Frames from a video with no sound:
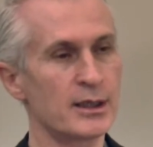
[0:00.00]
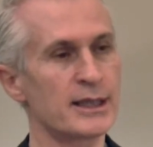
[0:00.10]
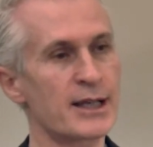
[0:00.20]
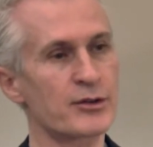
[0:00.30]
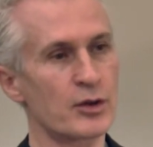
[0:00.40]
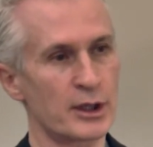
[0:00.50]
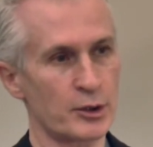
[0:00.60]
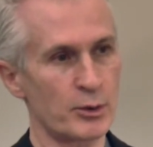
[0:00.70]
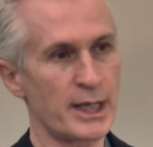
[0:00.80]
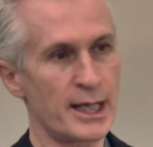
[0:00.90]
that's going to
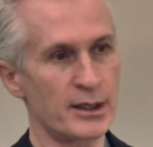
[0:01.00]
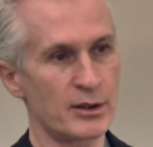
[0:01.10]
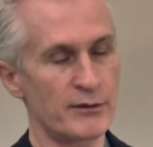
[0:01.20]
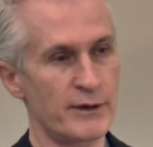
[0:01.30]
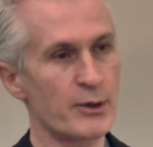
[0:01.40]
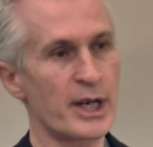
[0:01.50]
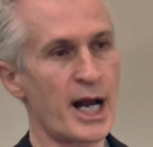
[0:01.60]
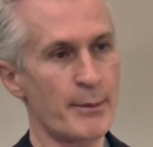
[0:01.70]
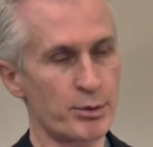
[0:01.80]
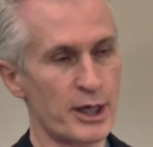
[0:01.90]
create very
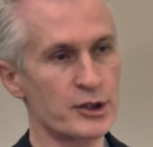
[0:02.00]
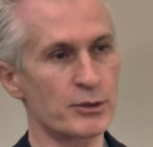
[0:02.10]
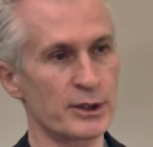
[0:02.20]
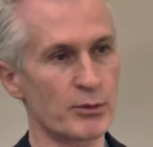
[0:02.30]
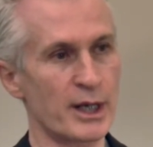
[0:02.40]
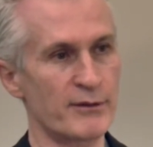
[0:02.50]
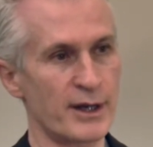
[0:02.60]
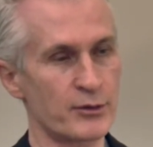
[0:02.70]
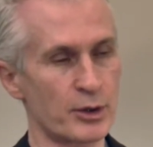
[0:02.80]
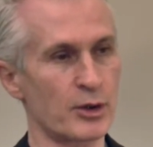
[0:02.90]
high pressure in the right
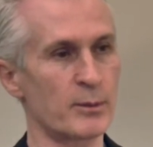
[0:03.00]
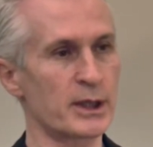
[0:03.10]
ventricle,